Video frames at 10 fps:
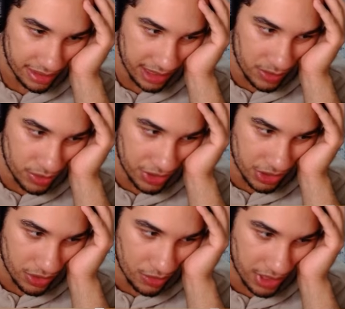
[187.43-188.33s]
guess we'll
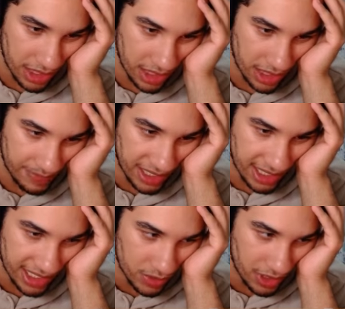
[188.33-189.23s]
just go Kid. I mean,
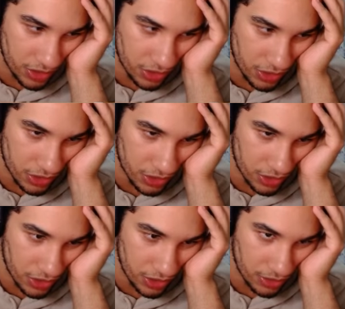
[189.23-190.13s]
I guess we can also just go
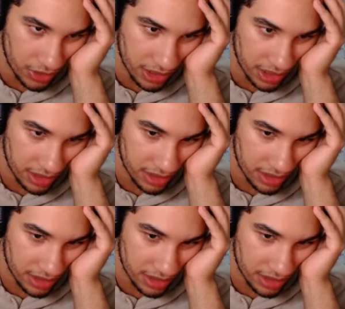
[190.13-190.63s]
Zoro here.